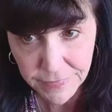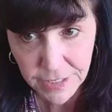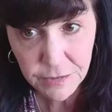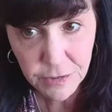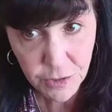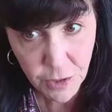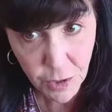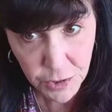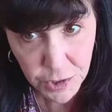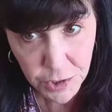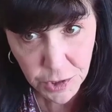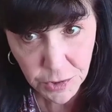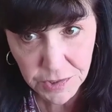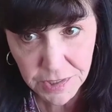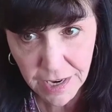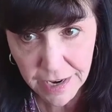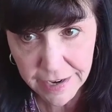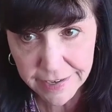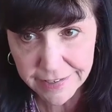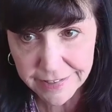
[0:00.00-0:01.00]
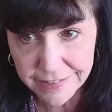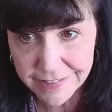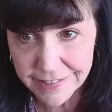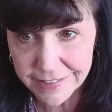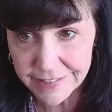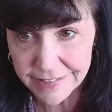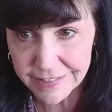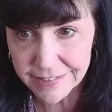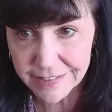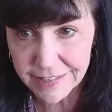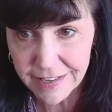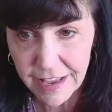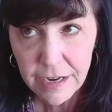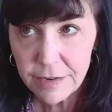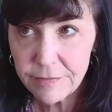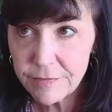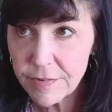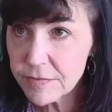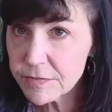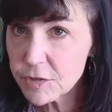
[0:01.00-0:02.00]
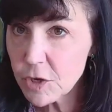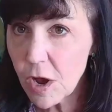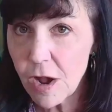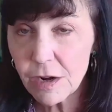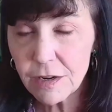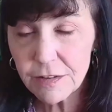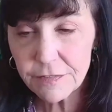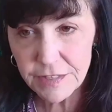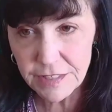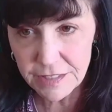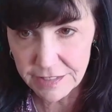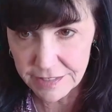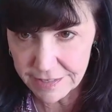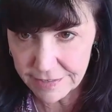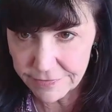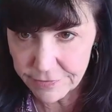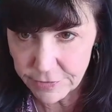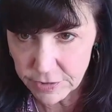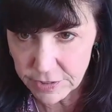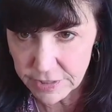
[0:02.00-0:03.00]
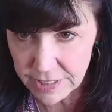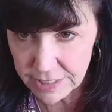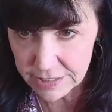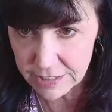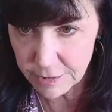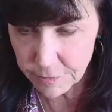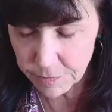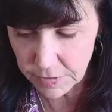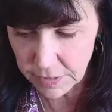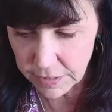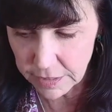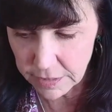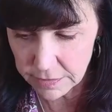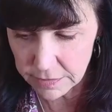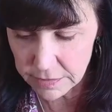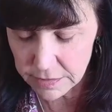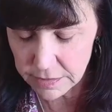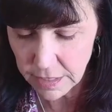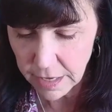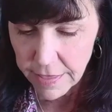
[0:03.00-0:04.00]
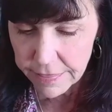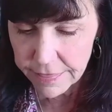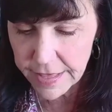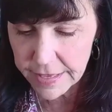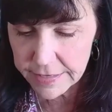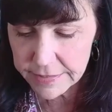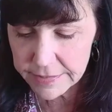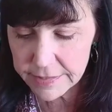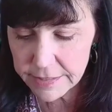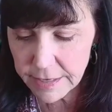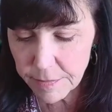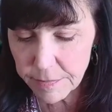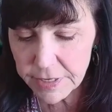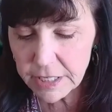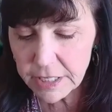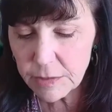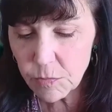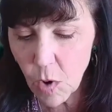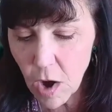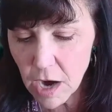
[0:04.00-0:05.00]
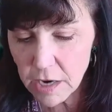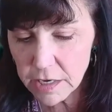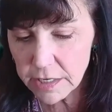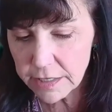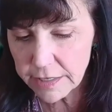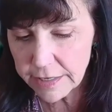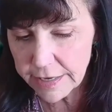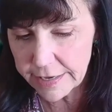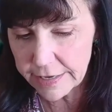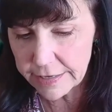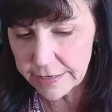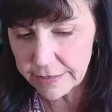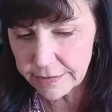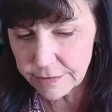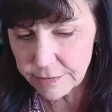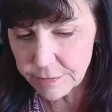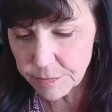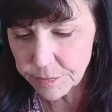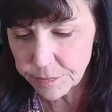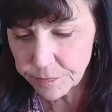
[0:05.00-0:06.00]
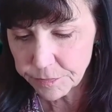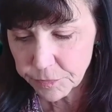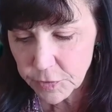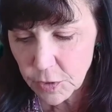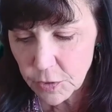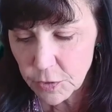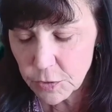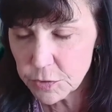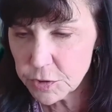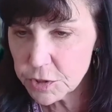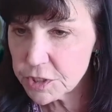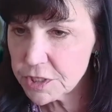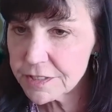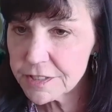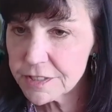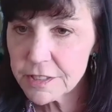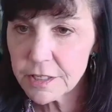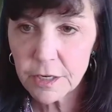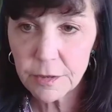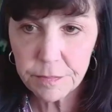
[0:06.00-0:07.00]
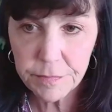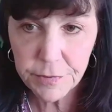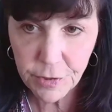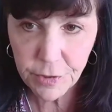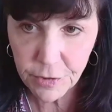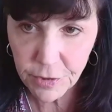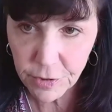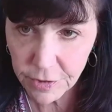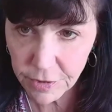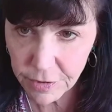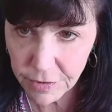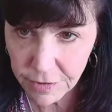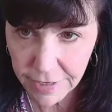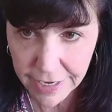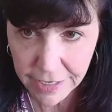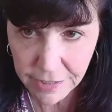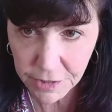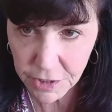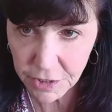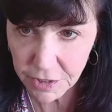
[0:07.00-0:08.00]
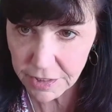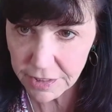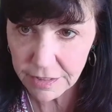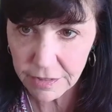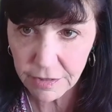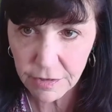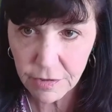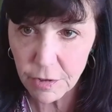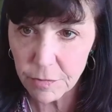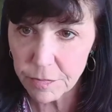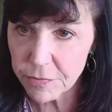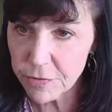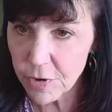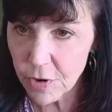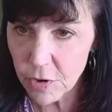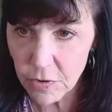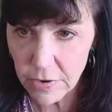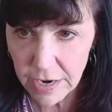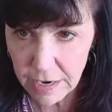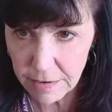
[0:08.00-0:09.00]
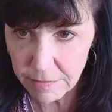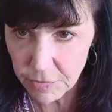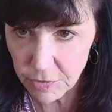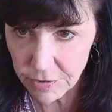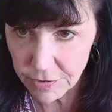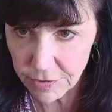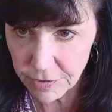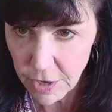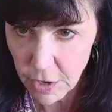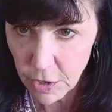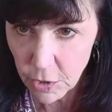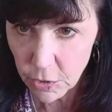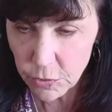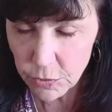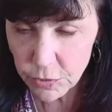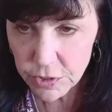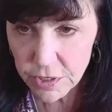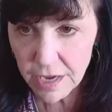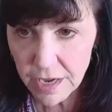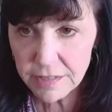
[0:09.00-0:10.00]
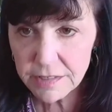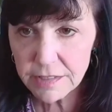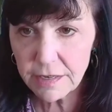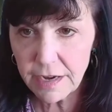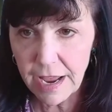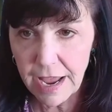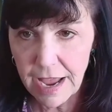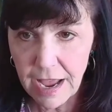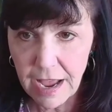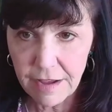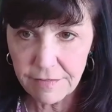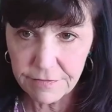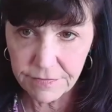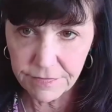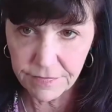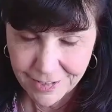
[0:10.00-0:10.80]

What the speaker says: social sciences, involves all of these different disciplines, that somebody walking in who's just a computer engineer or programmer who doesn't have,